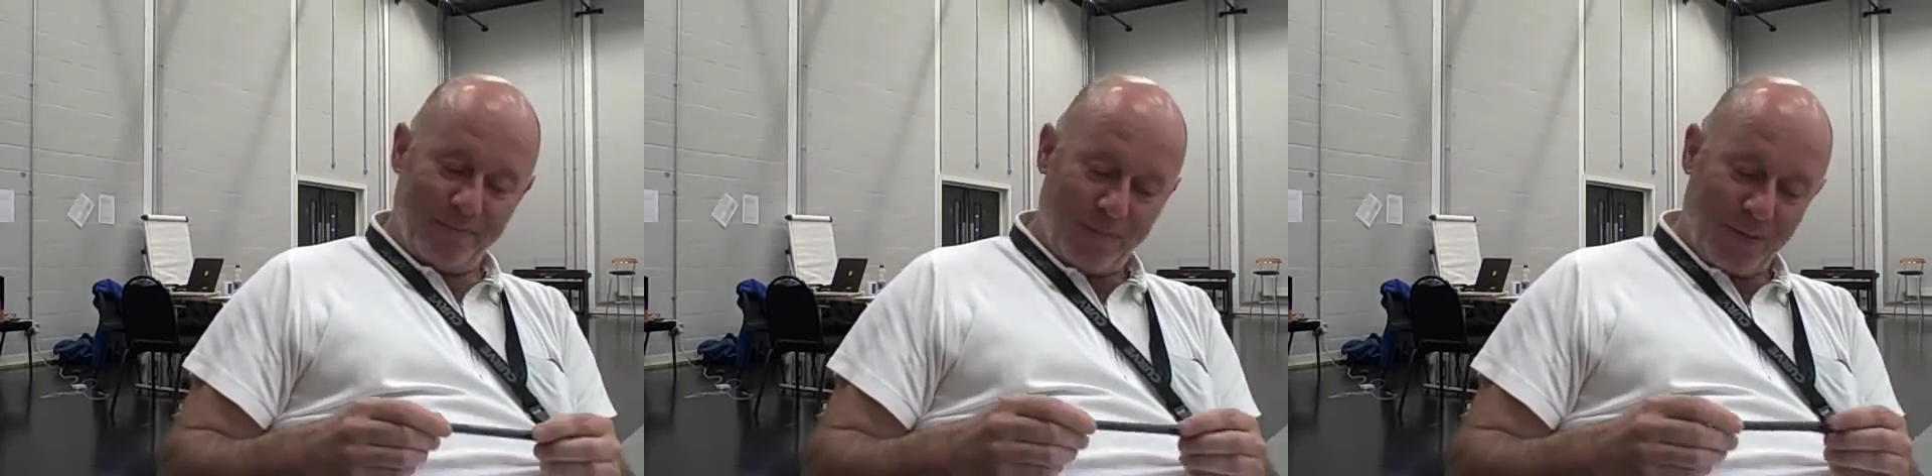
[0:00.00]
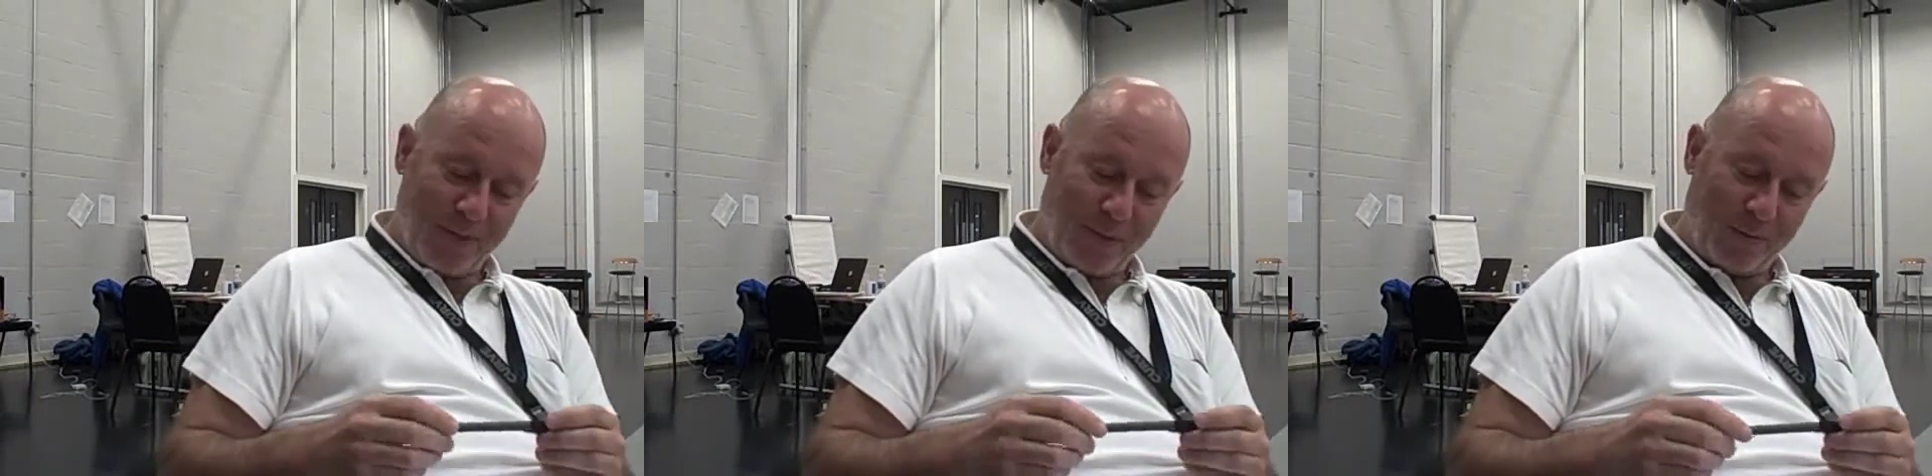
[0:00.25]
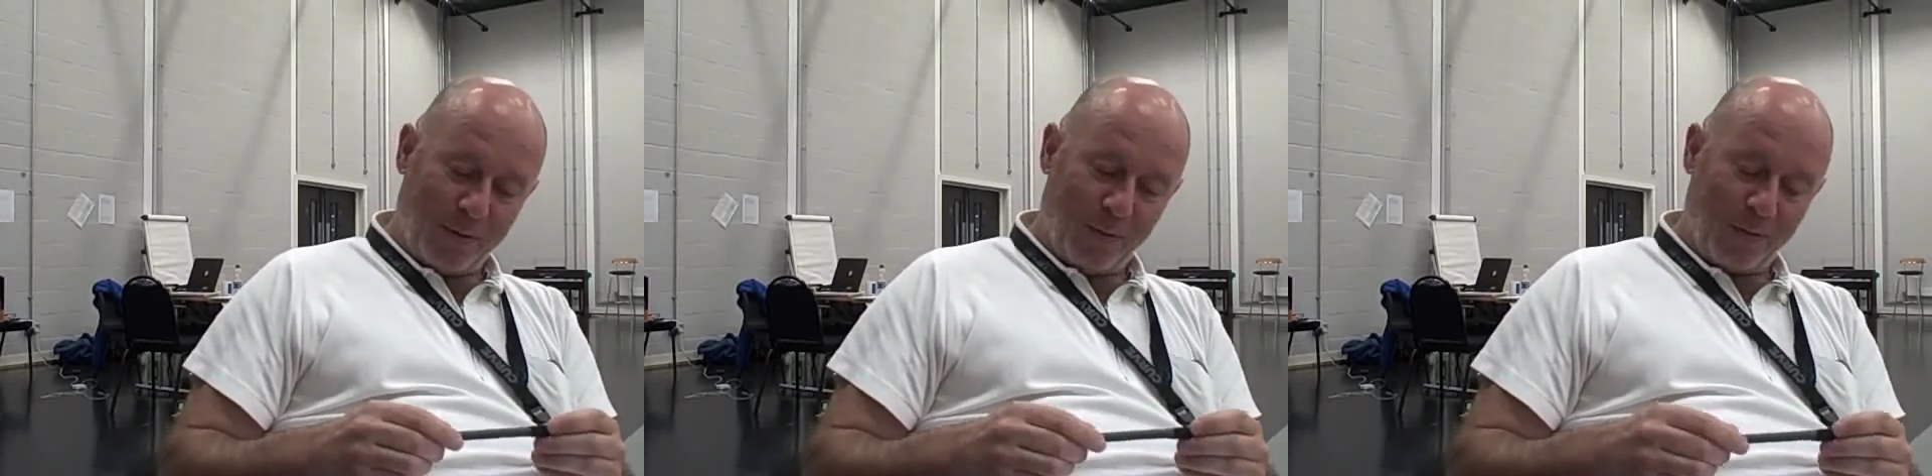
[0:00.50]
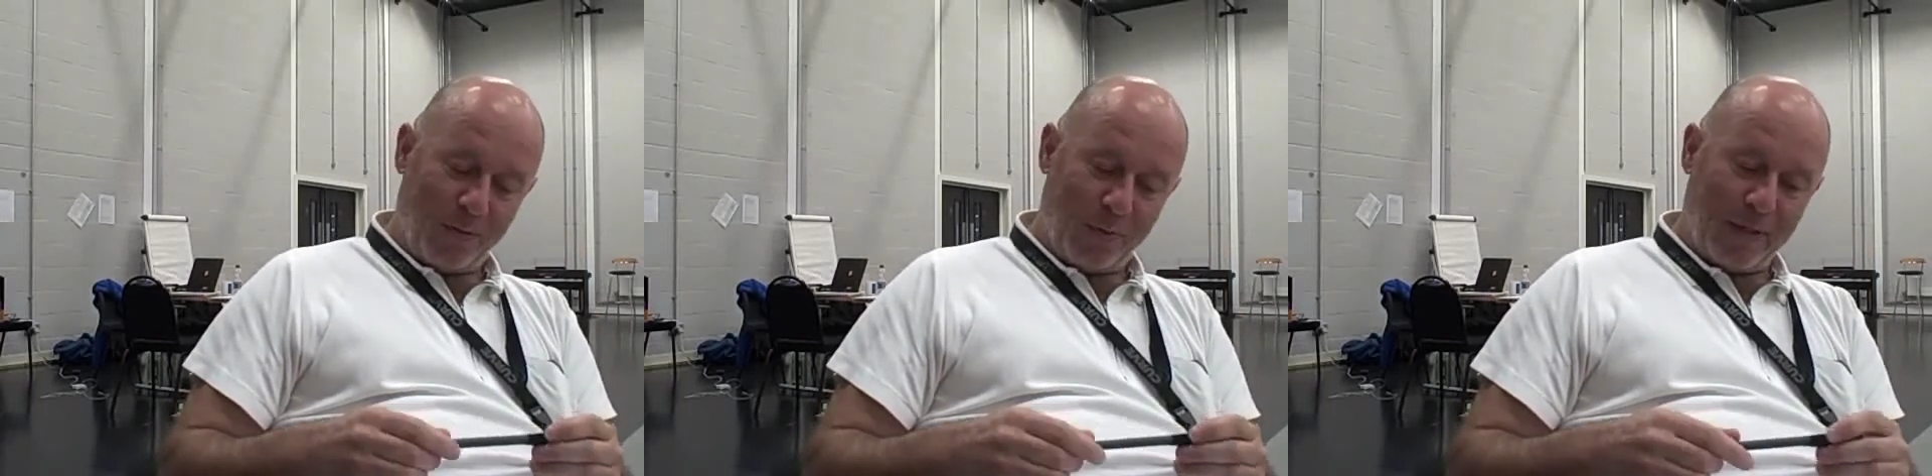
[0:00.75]
It
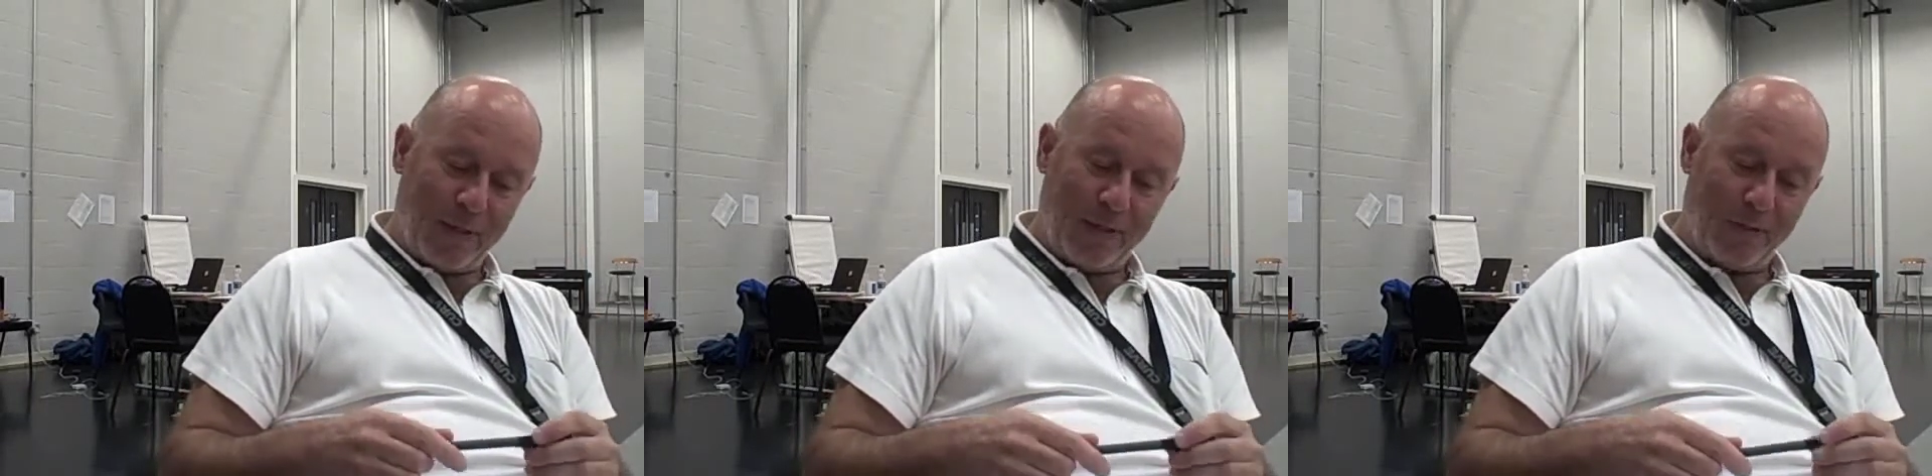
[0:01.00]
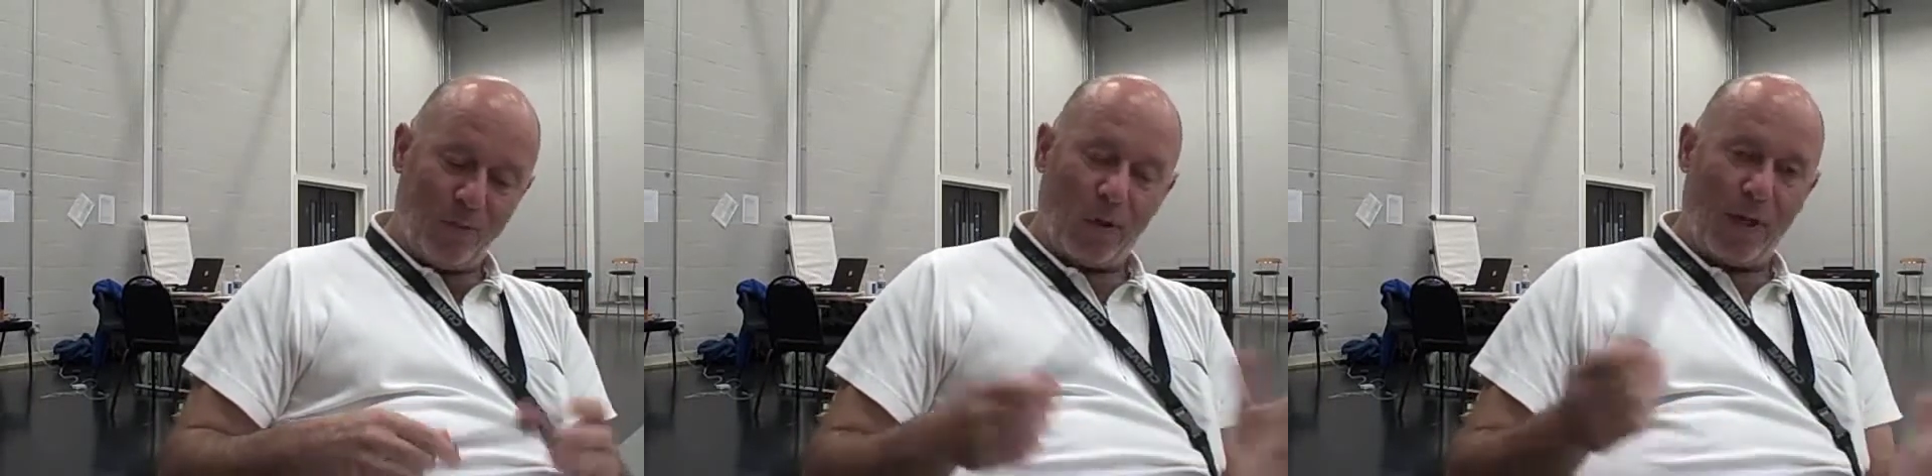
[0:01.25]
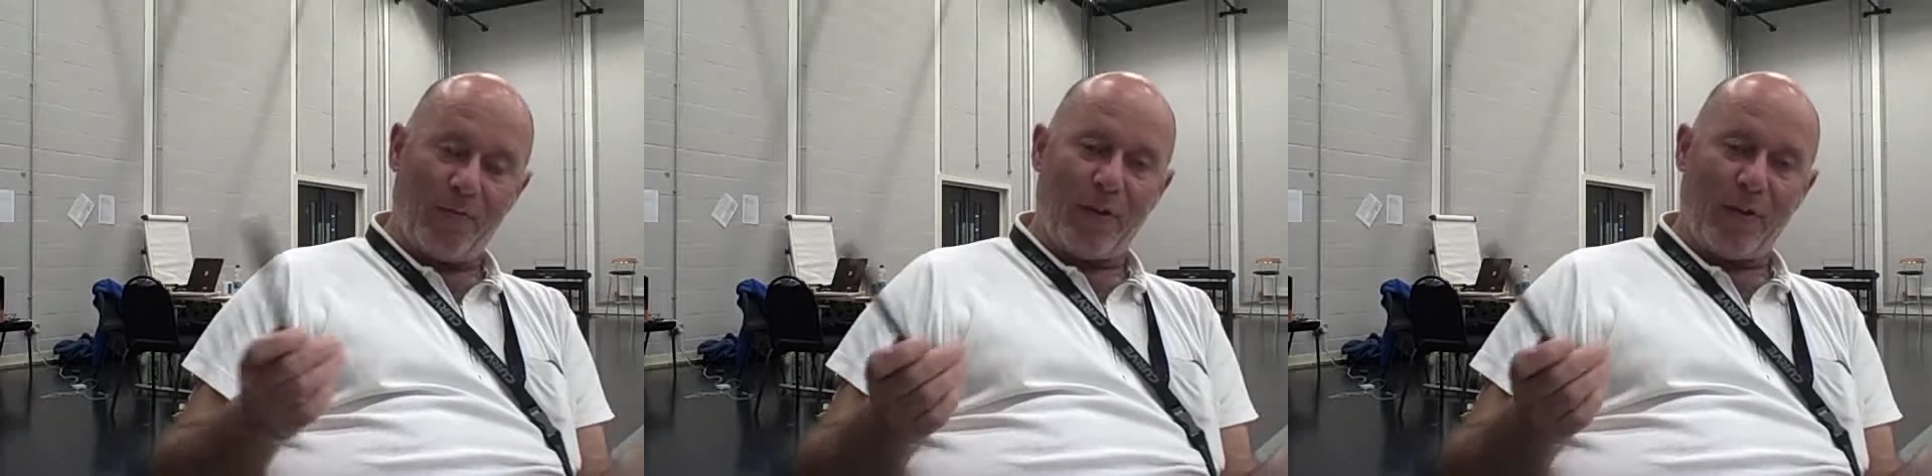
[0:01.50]
would be whatever